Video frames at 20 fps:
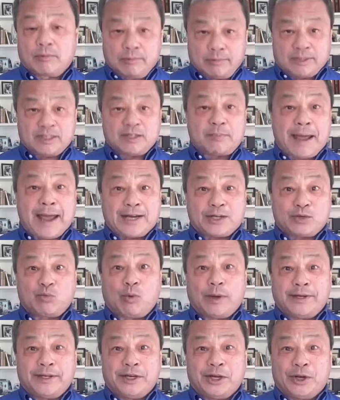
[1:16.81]
smash
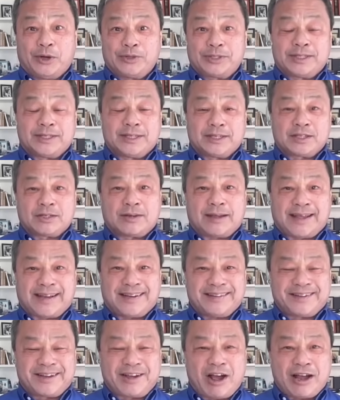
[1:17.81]
windows and, just,
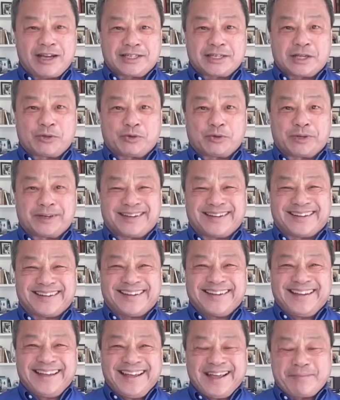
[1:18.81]
and cause other uh,
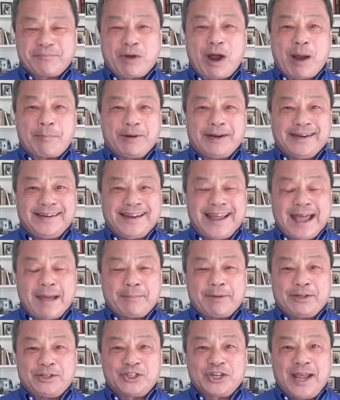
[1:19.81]
property
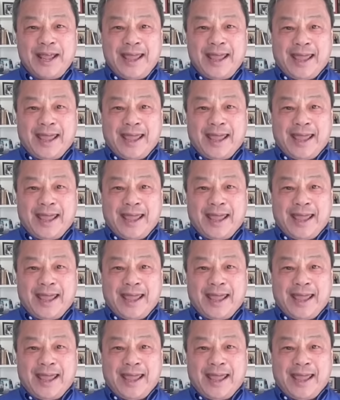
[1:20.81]
damage.